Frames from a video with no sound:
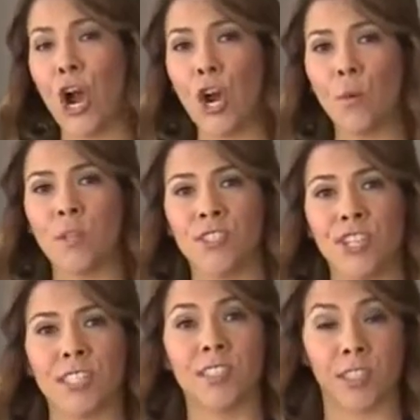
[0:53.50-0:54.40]
car was
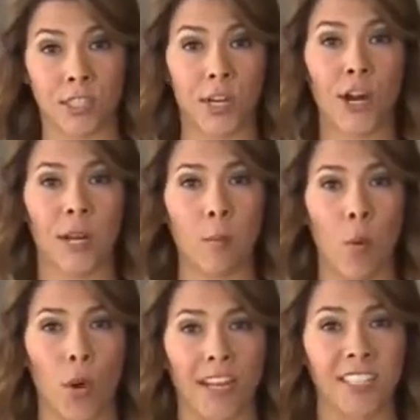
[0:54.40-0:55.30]
just the starting
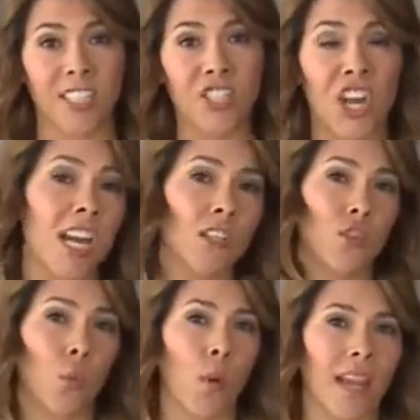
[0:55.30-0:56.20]
point to
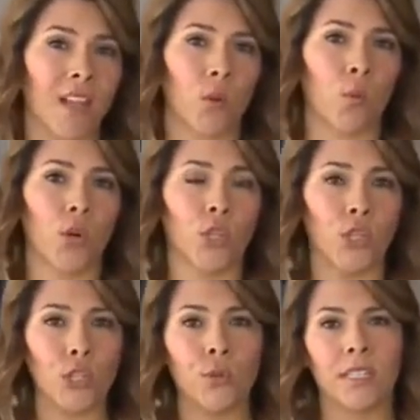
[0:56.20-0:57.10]
change the way the
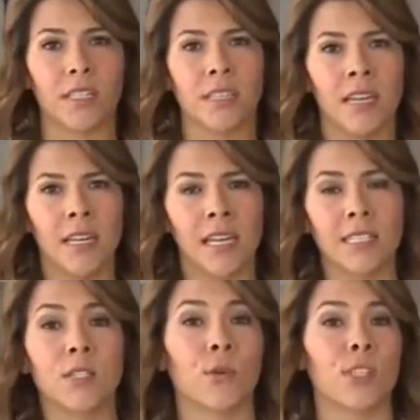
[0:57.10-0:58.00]
world uses
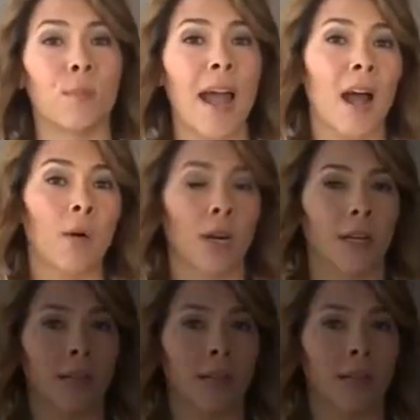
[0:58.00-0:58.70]
and stores power.